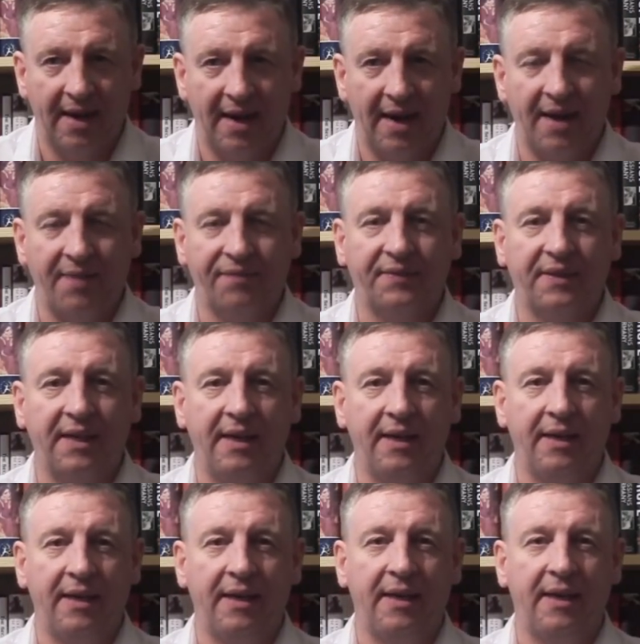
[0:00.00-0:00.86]

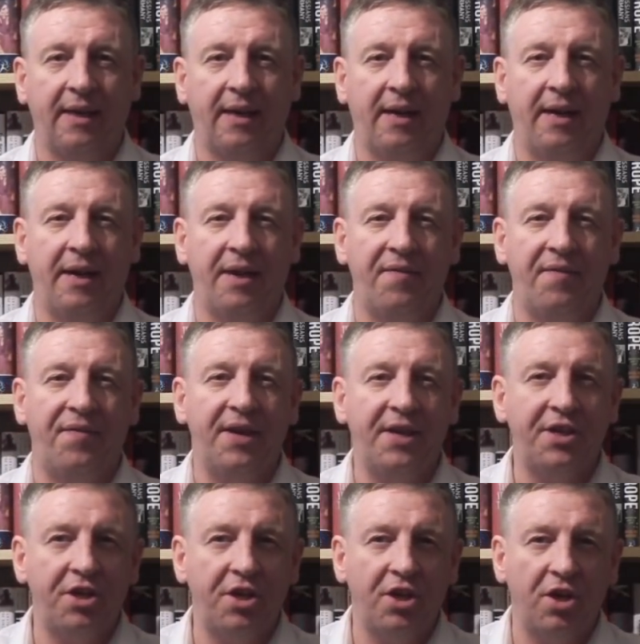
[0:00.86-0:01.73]
after a
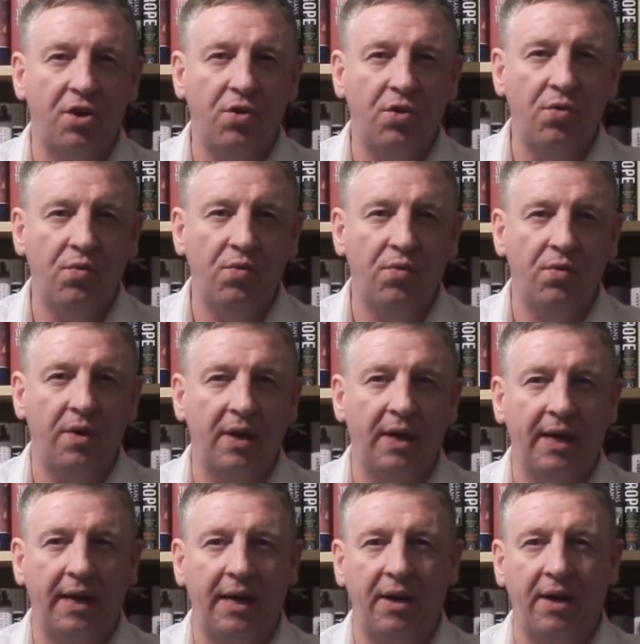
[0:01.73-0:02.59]
video
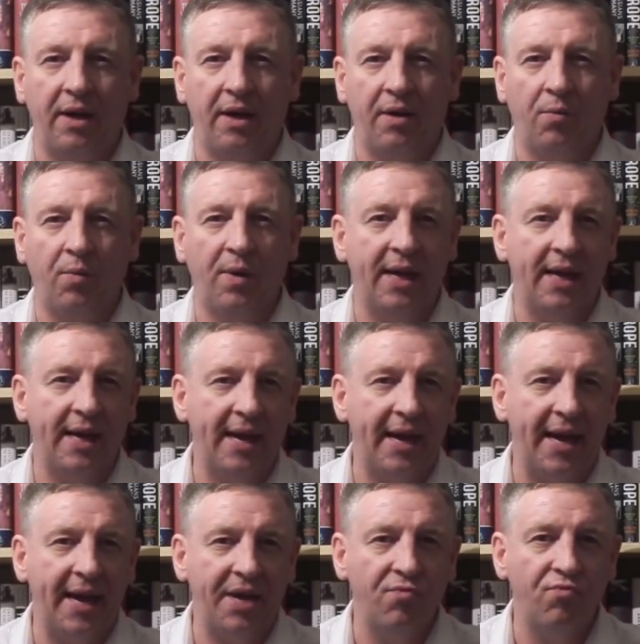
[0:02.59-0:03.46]
where
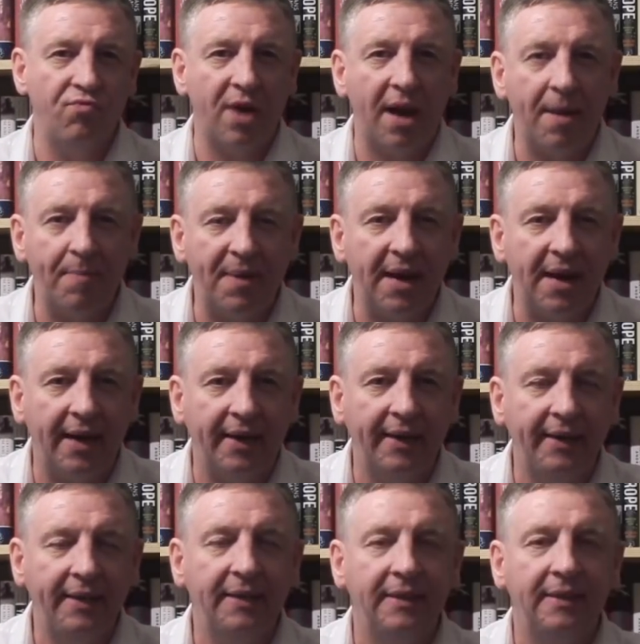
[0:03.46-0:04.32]
a
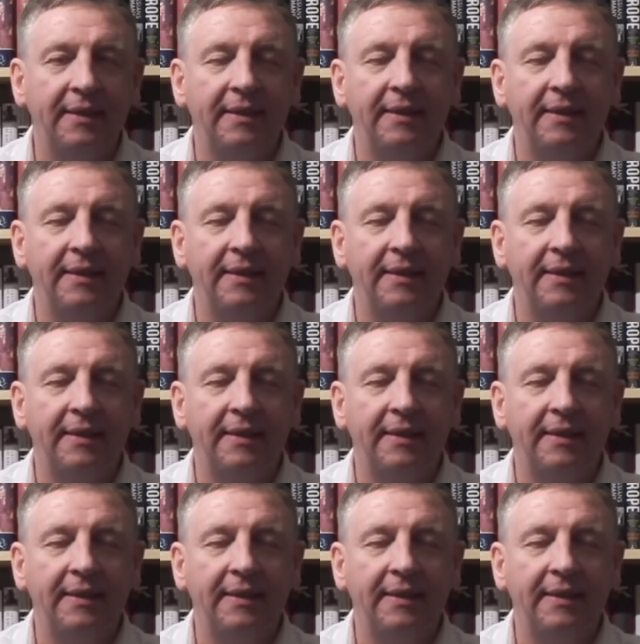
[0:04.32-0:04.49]
rabbi